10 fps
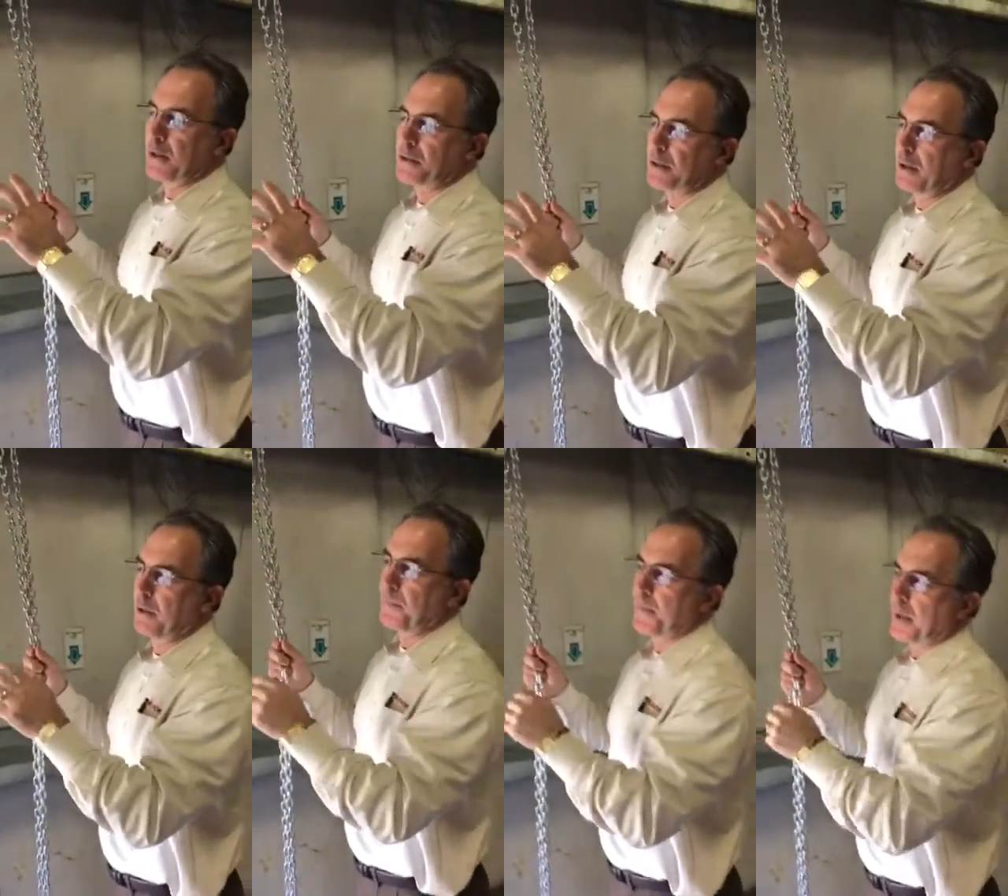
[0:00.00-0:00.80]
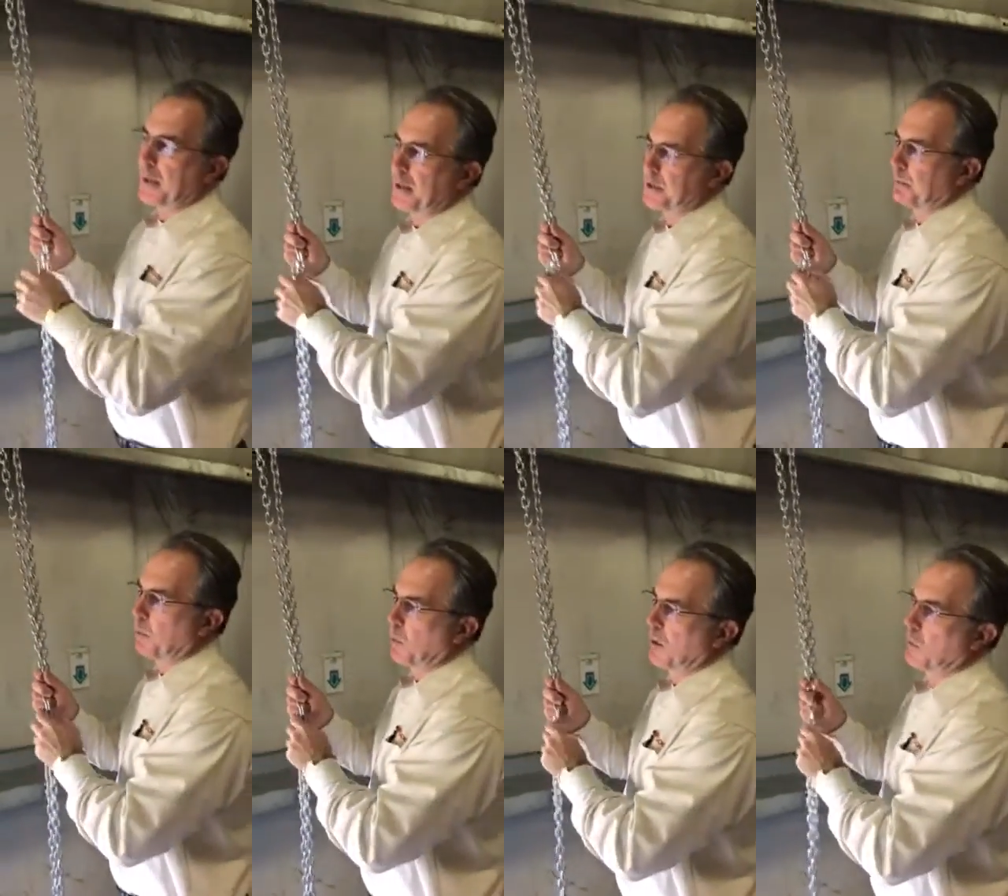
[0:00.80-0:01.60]
So it's
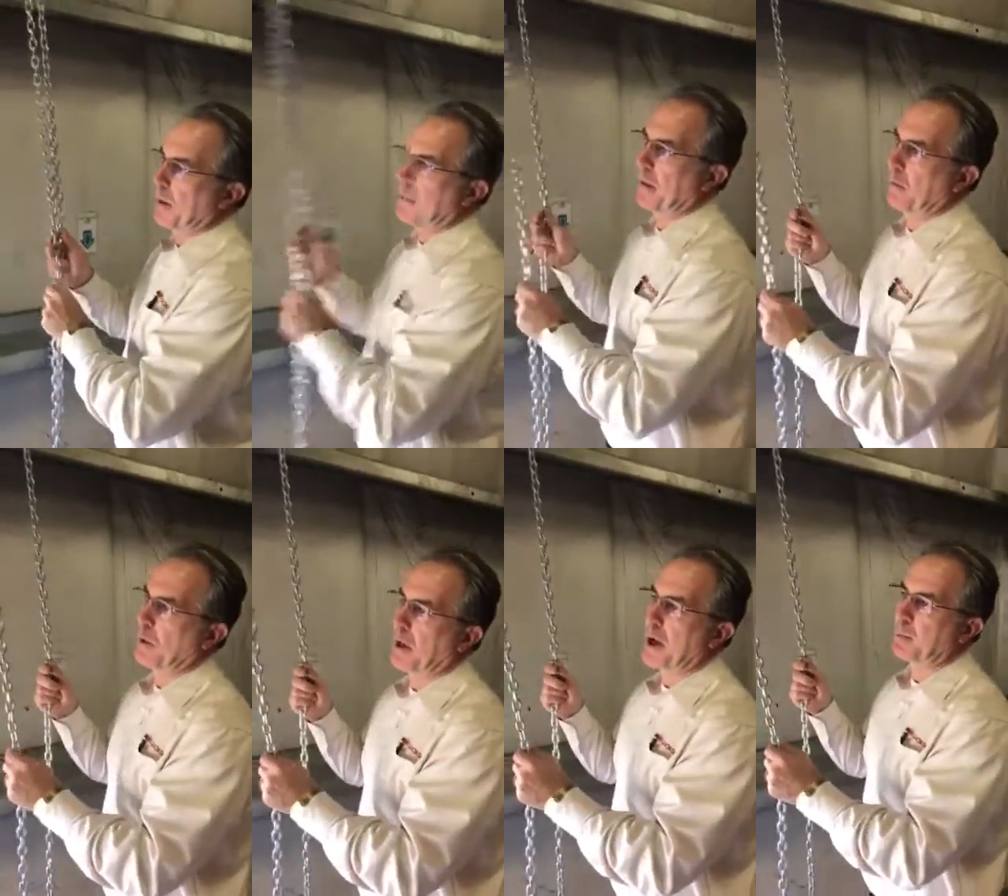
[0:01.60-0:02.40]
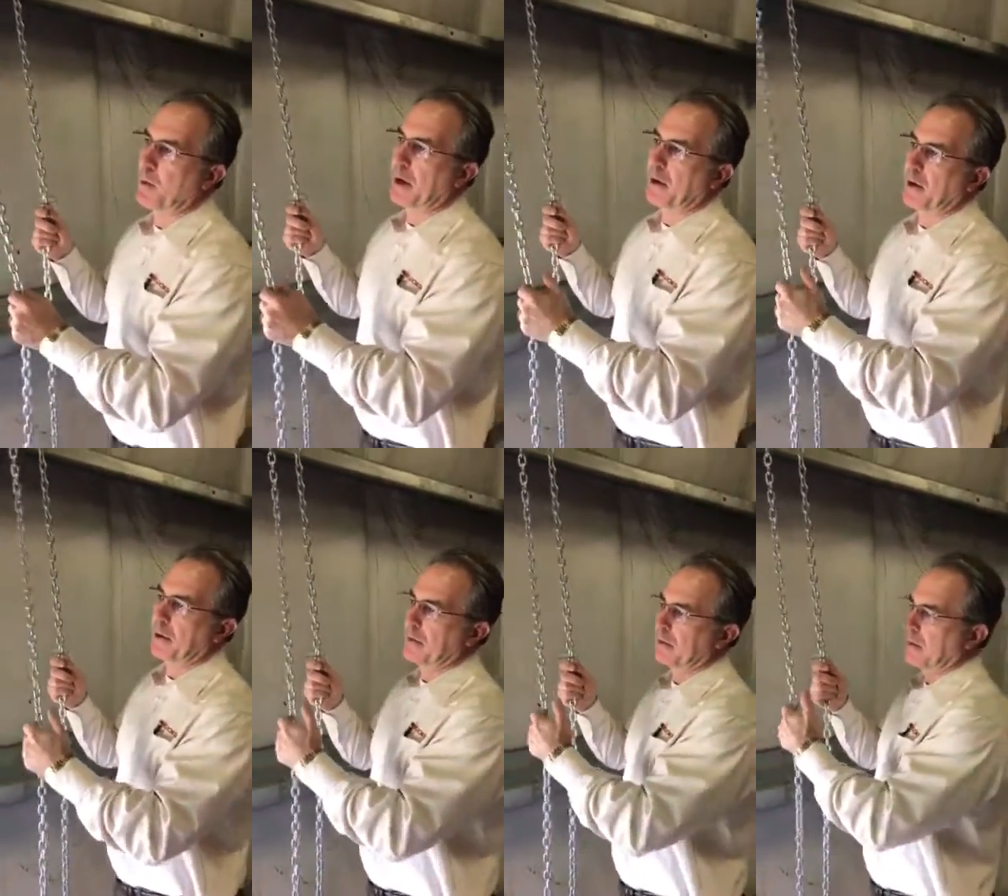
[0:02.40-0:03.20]
important when an operator
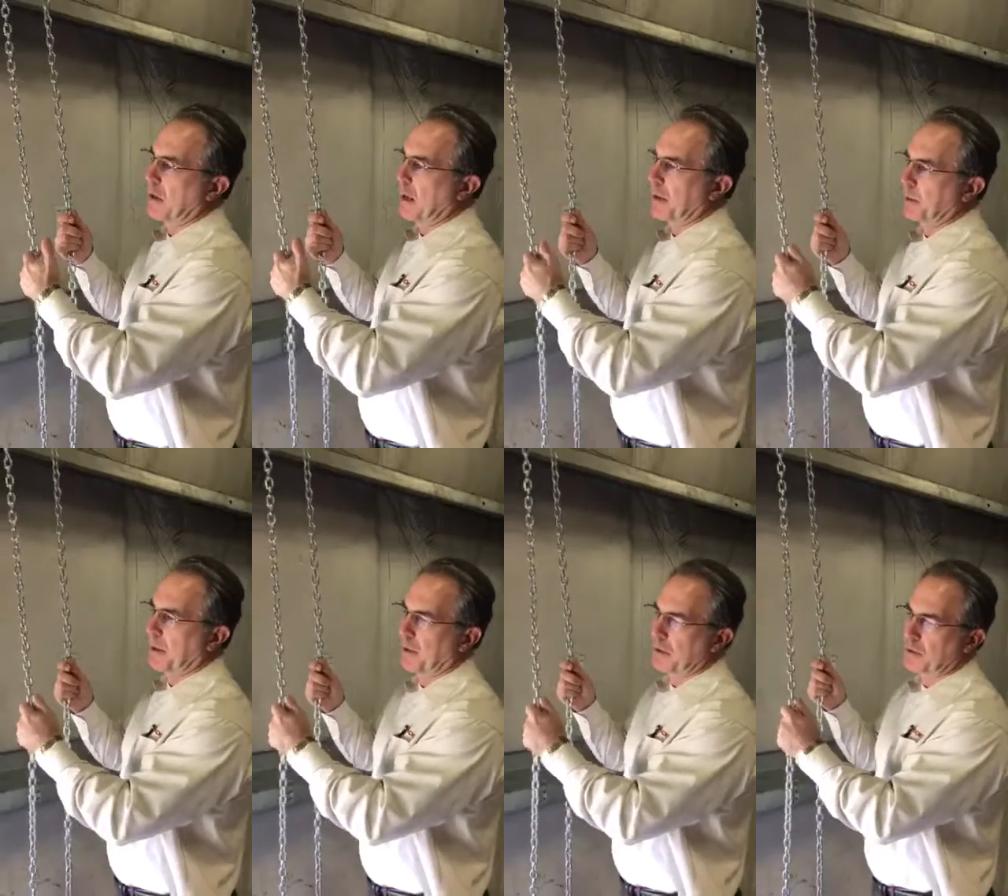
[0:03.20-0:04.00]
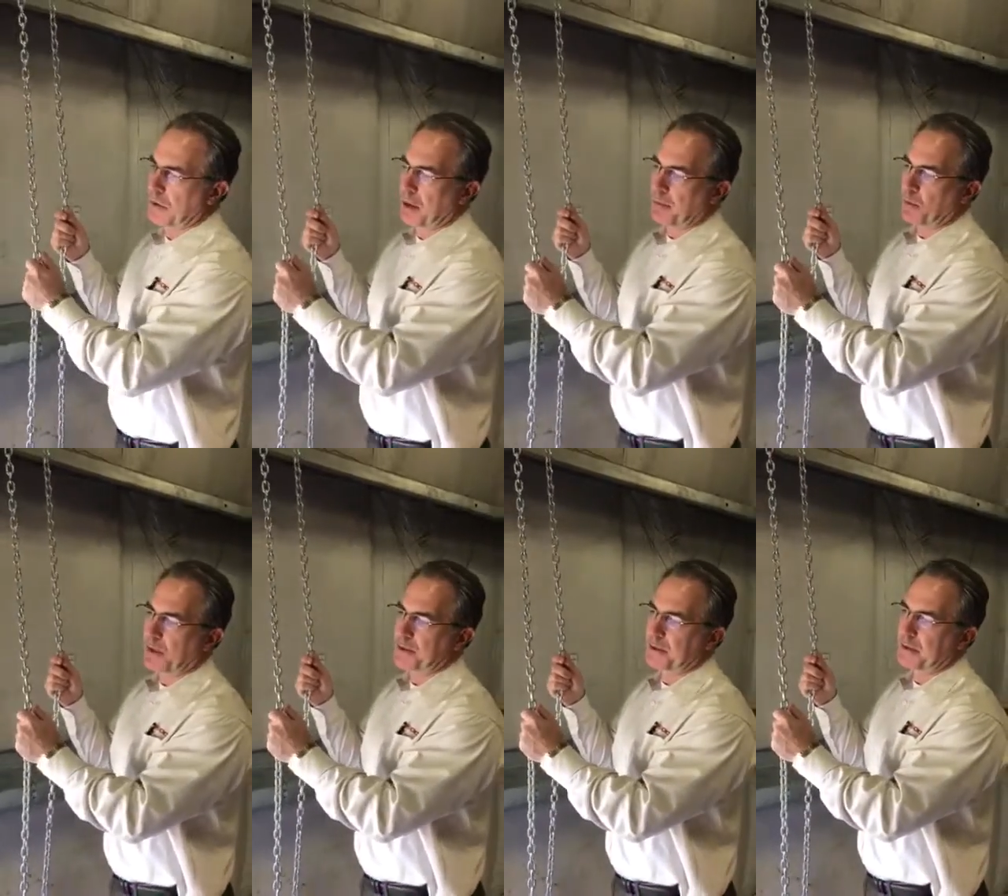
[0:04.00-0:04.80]
or an occupant
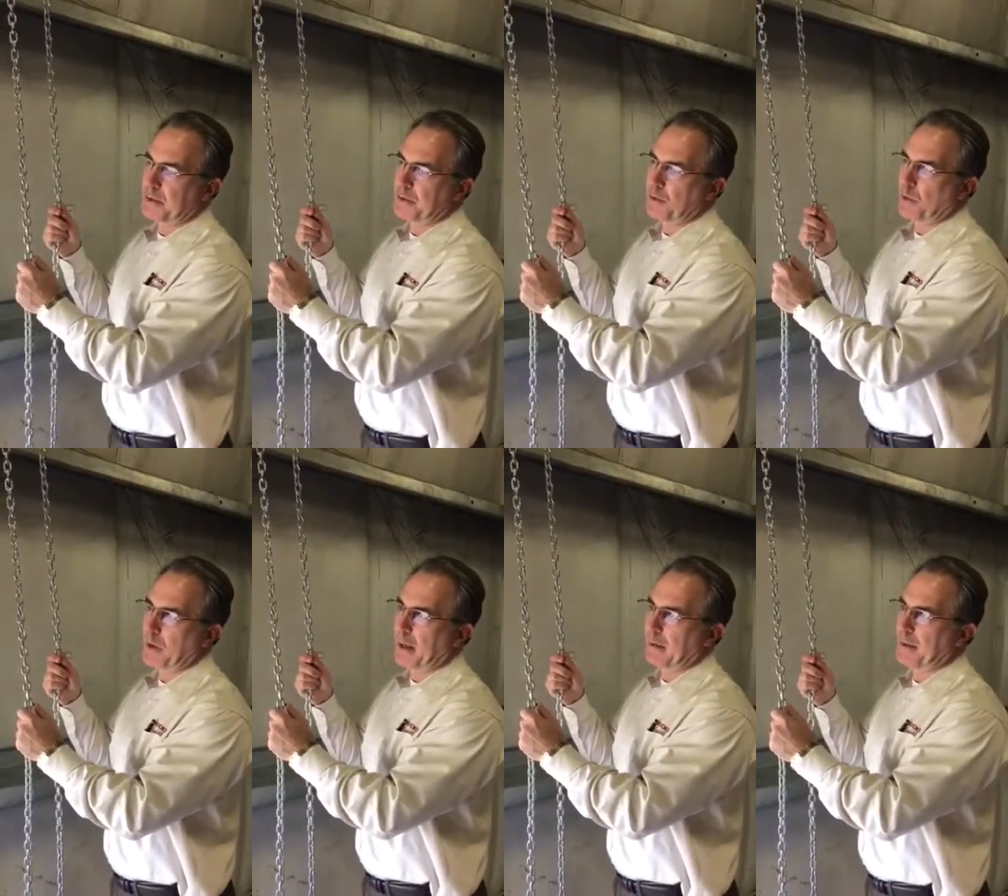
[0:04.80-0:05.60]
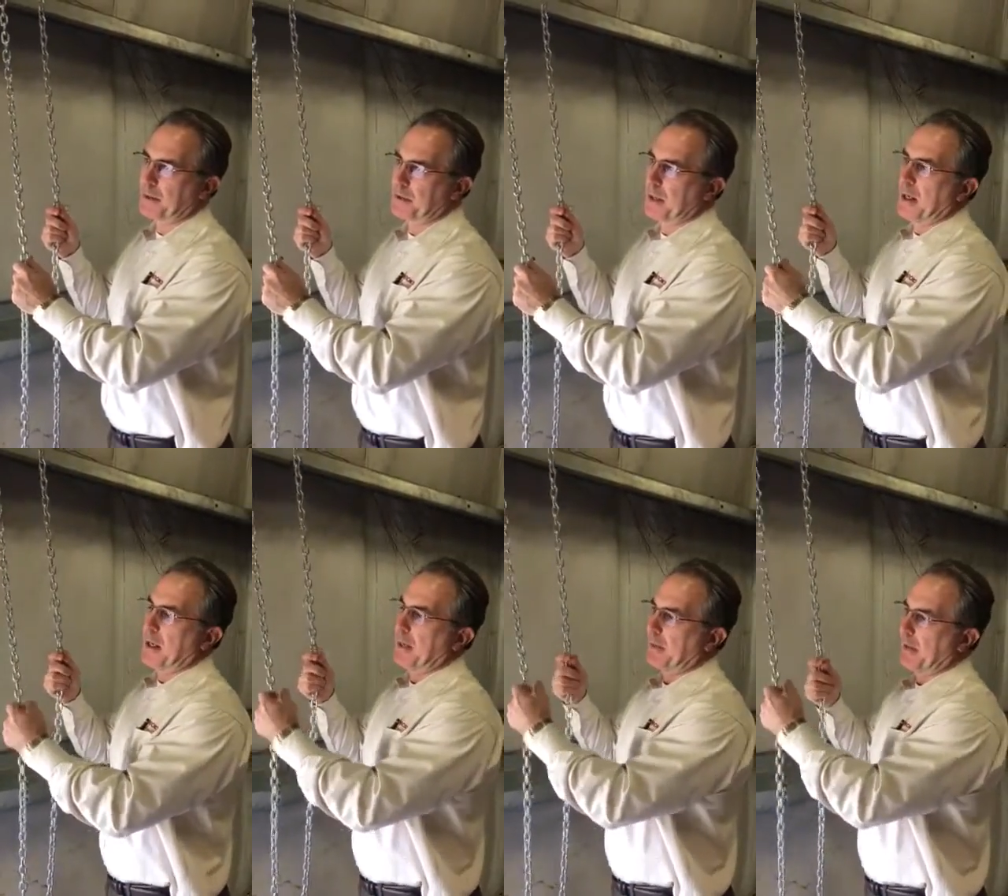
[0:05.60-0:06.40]
operates a door like this
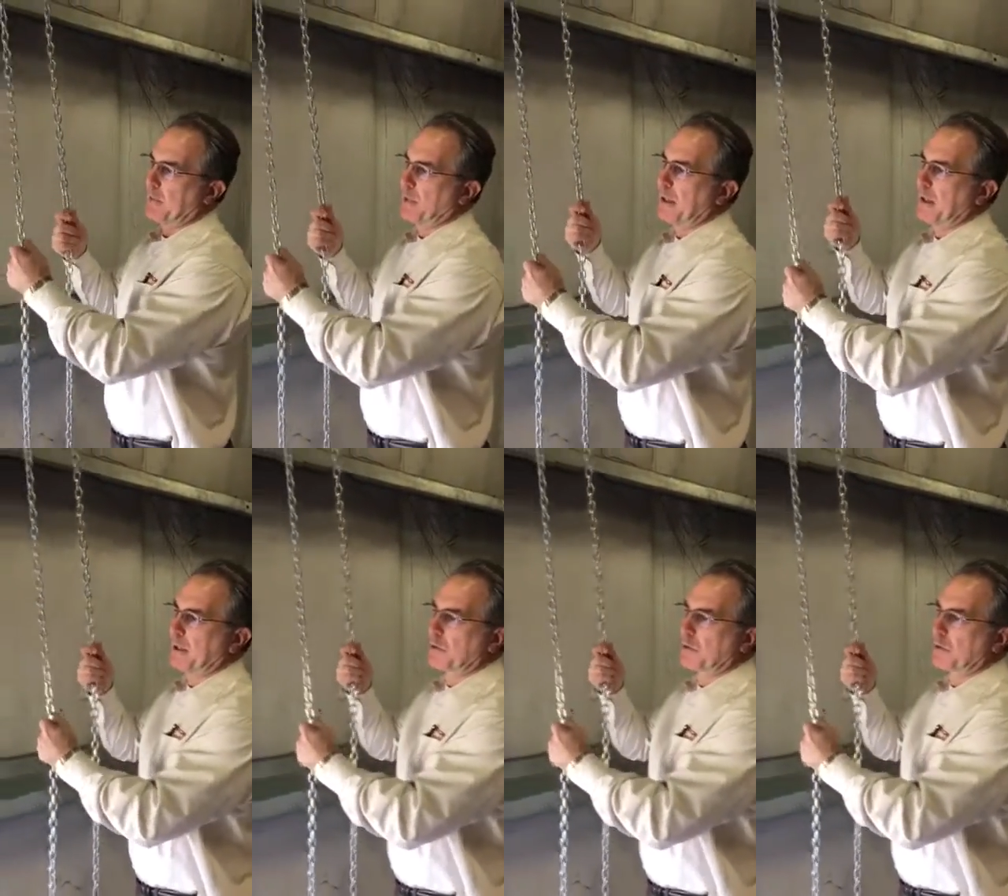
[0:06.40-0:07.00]
that they really need to